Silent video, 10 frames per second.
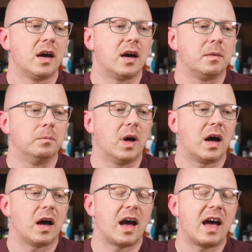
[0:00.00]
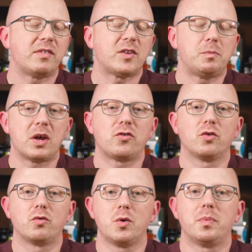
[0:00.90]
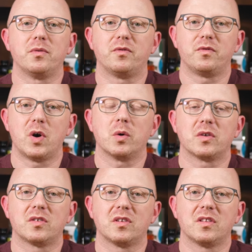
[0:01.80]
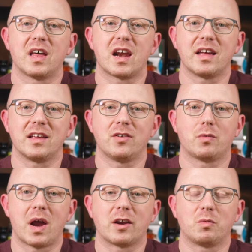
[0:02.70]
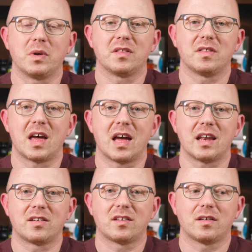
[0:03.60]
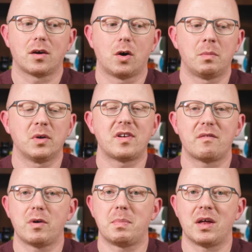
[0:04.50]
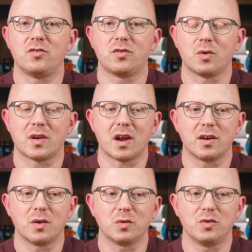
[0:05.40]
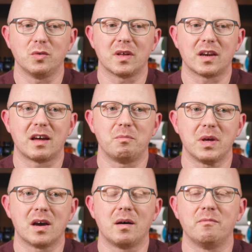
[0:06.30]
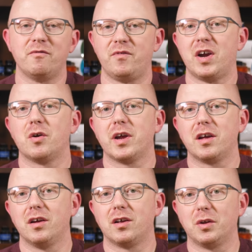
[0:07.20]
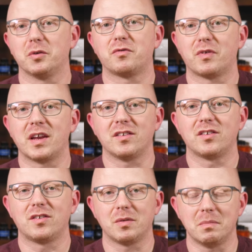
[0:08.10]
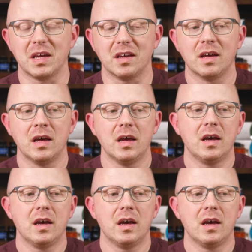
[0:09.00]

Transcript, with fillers: Um, I have a special group of folks that I interact with at almost every pen show that I go to that have become very close friends to me.